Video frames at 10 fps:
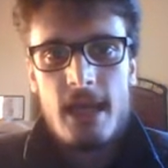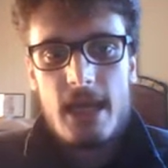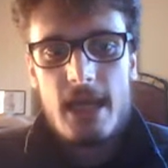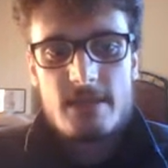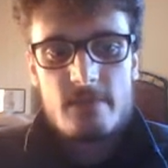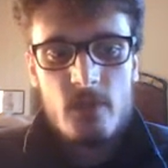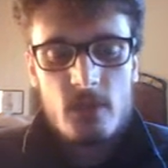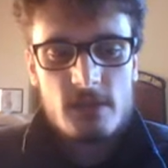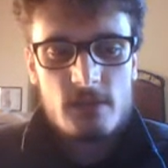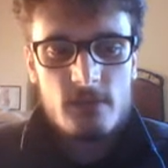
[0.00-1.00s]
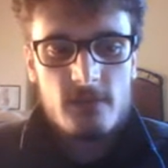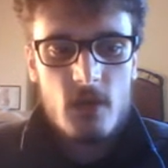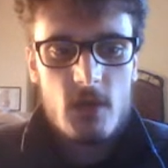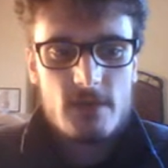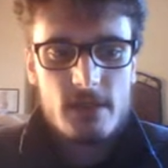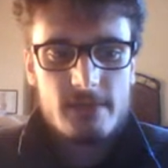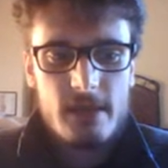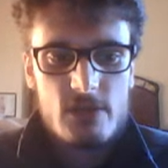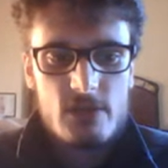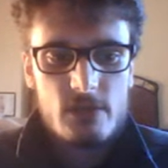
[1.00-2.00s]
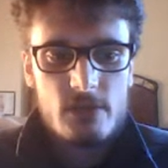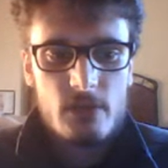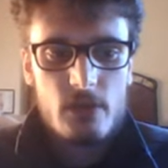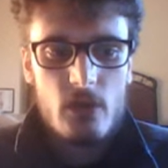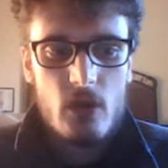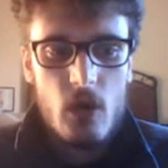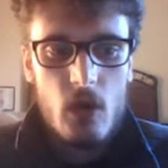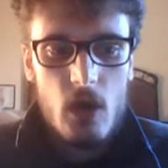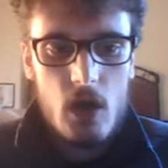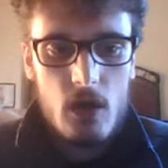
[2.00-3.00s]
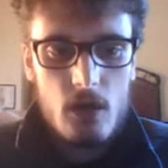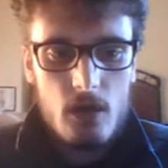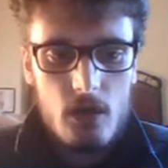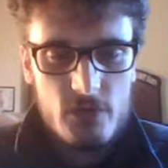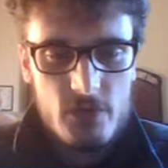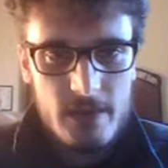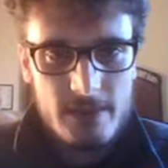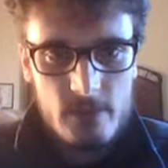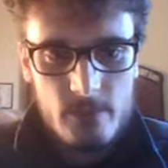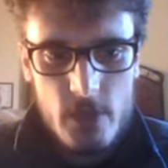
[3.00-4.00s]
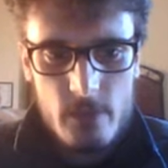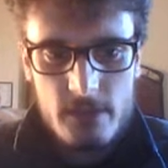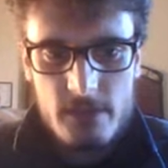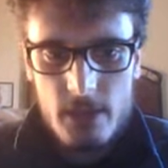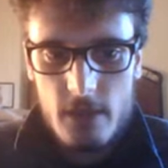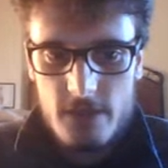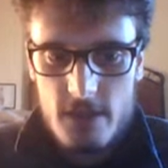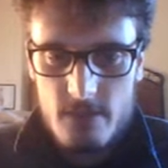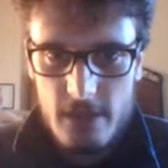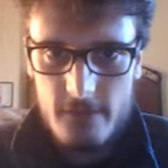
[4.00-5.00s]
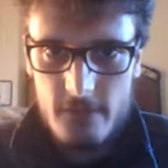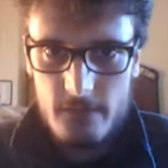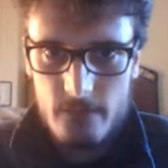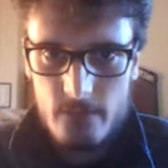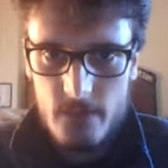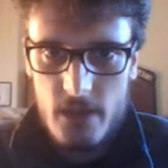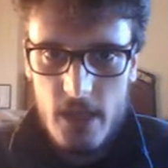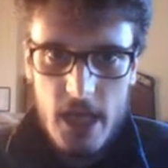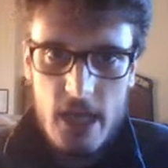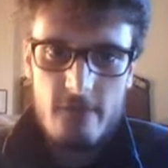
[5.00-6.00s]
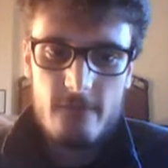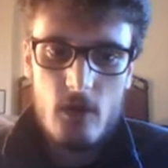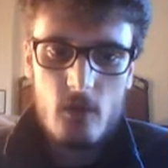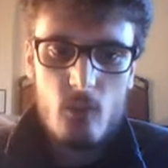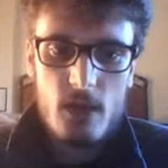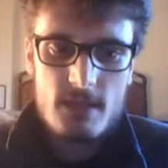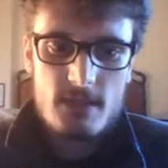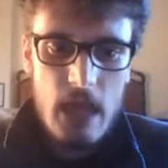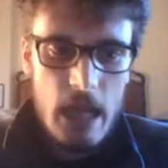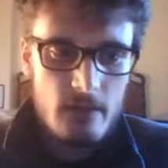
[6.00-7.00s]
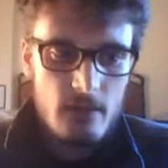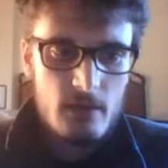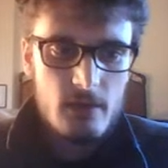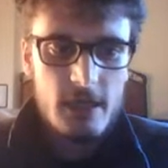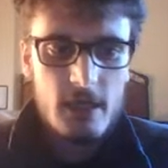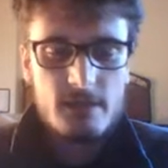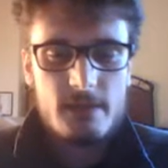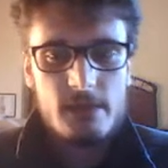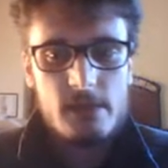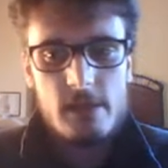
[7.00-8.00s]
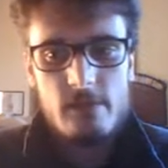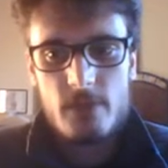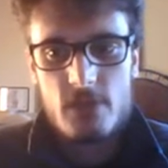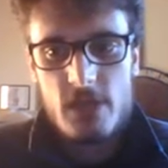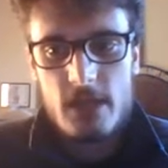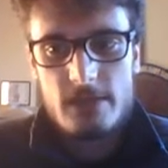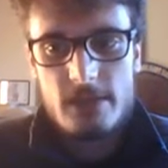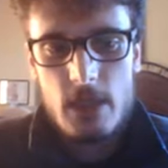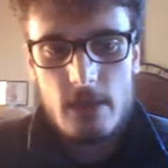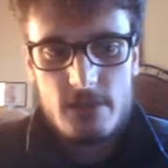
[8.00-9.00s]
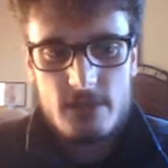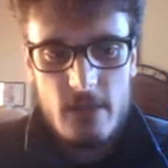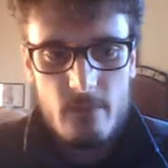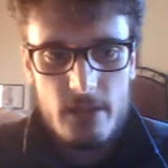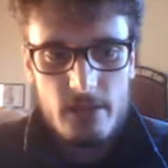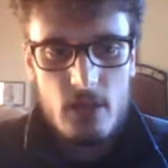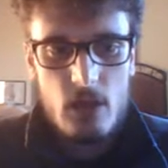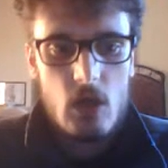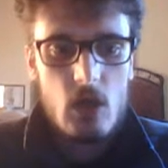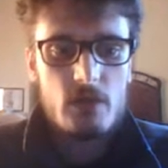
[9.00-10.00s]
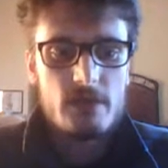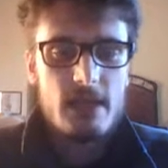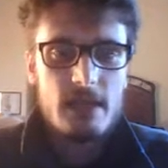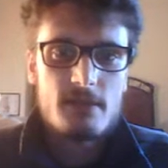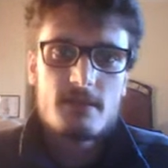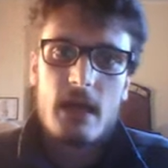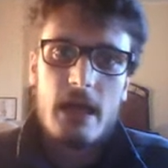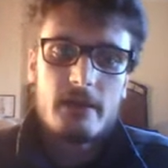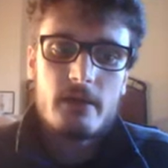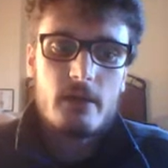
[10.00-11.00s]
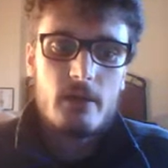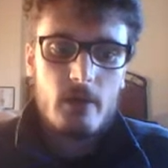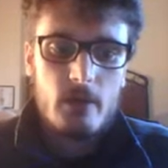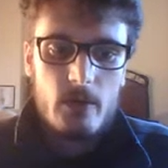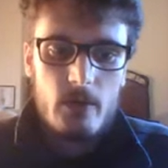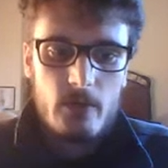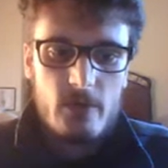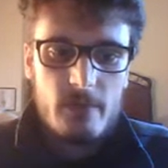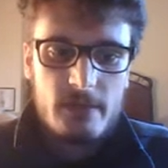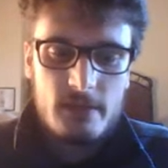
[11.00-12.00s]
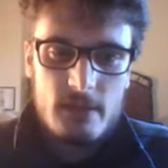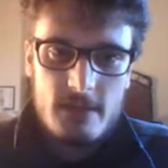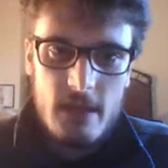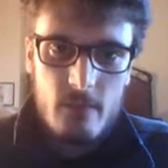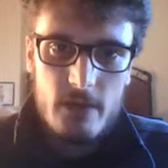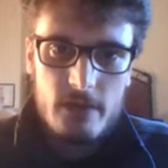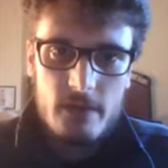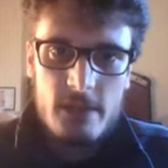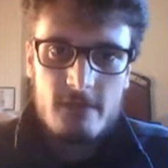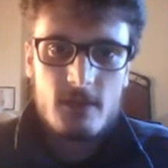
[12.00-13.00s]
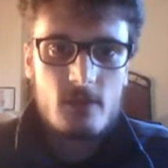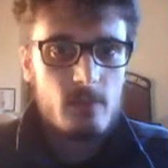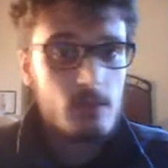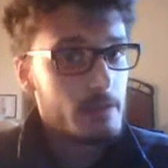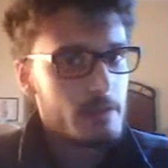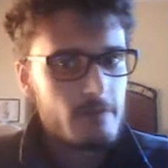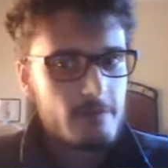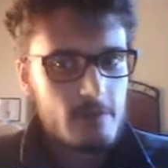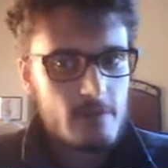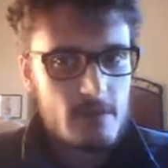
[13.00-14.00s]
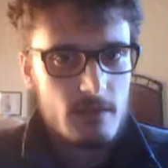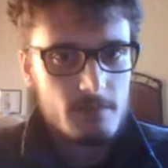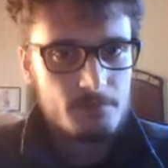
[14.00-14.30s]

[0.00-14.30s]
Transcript: It's important to focus the attention on the random property of this method. If on one side guarantee the impartiality of the sampling, on the other side repeating the sampling give a completely different result.